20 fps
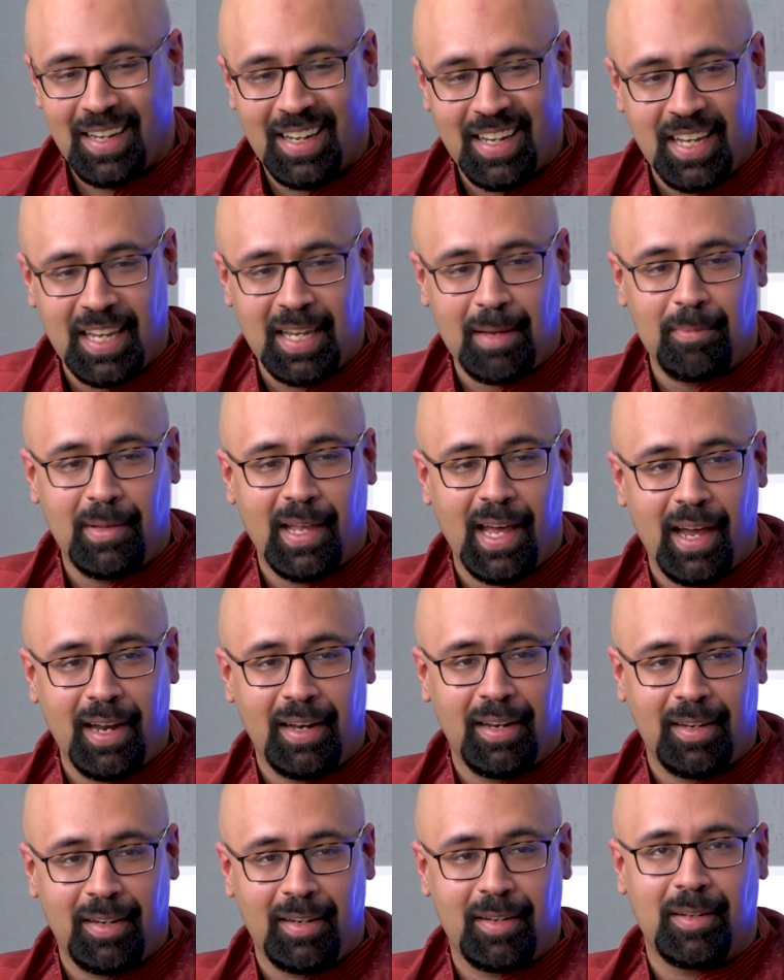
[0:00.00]
keep
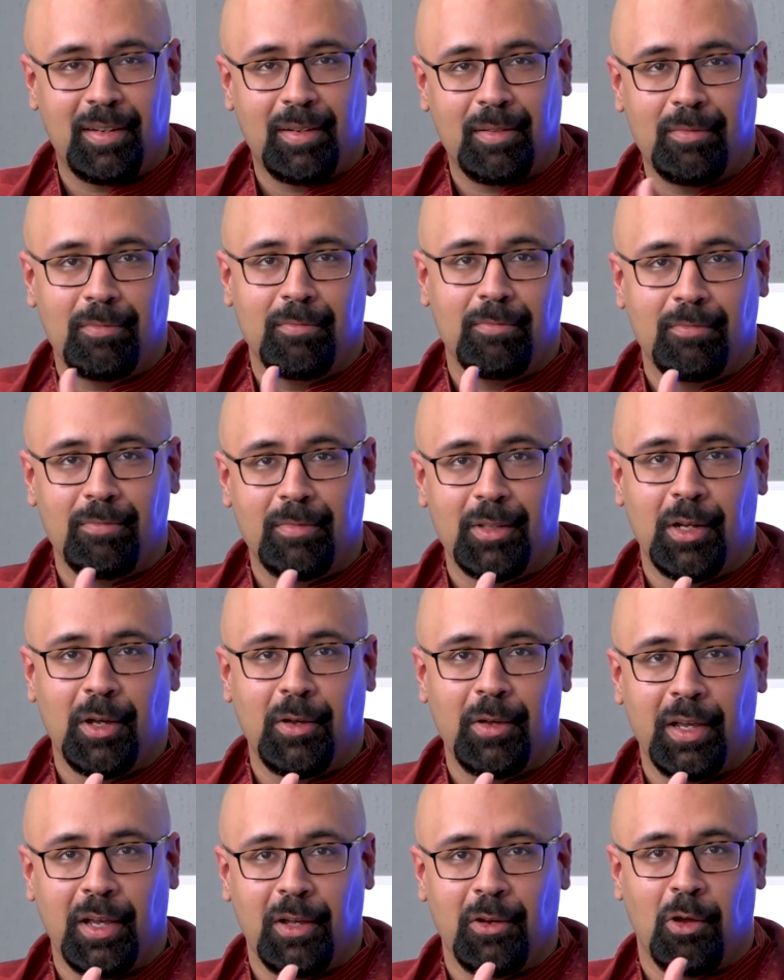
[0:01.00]
that, you
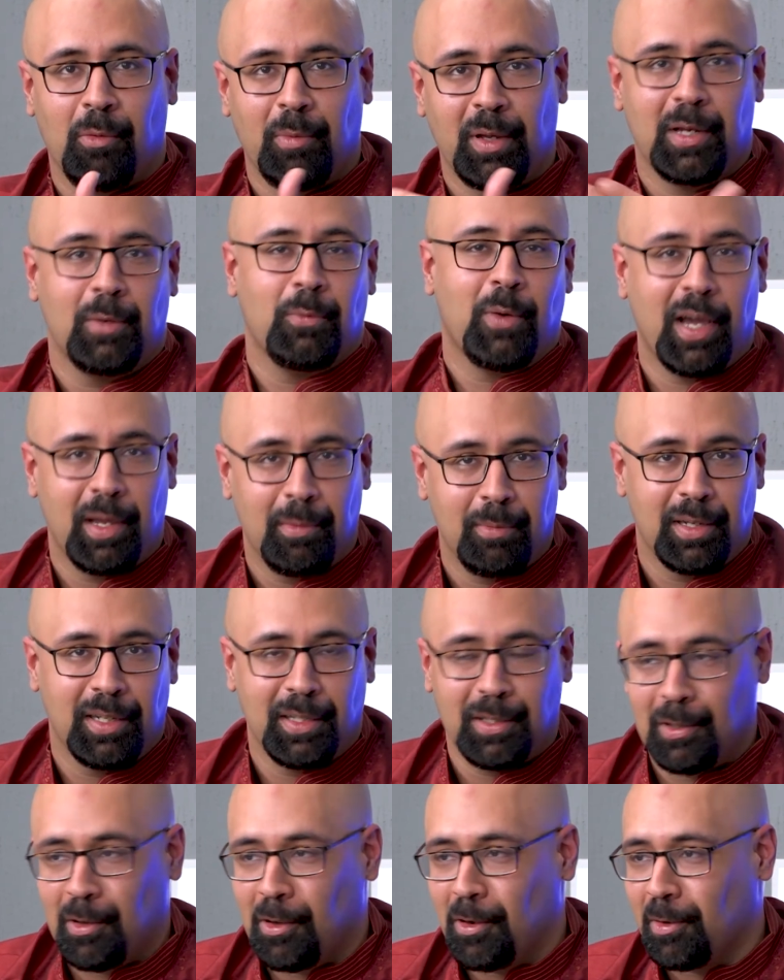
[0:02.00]
know, economically viable
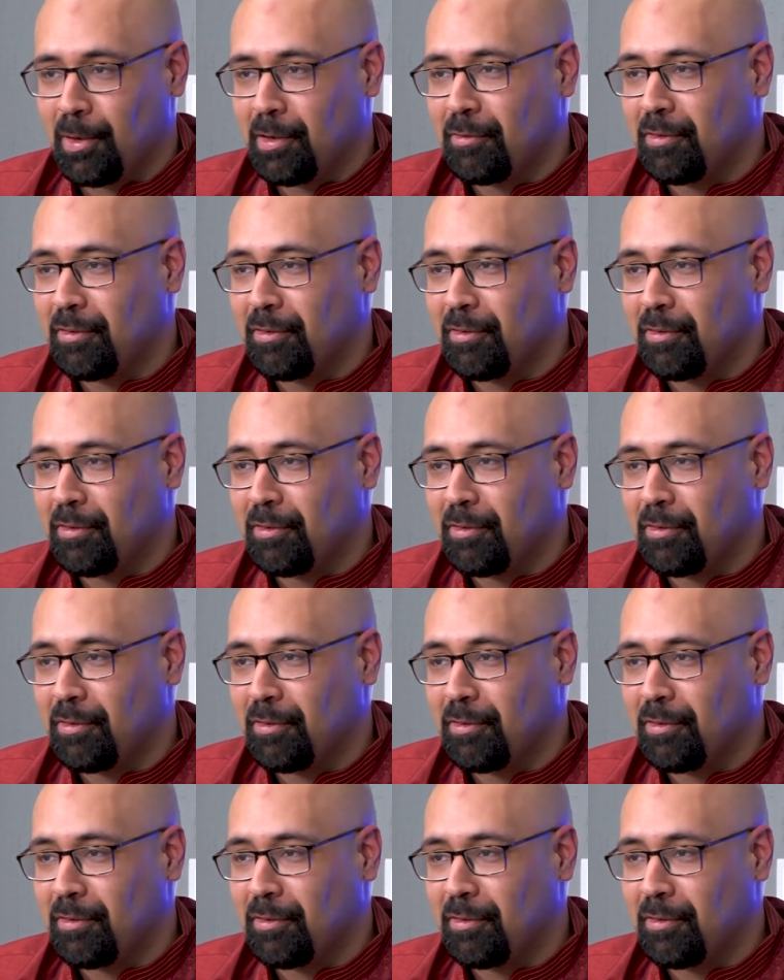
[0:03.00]
in the long run.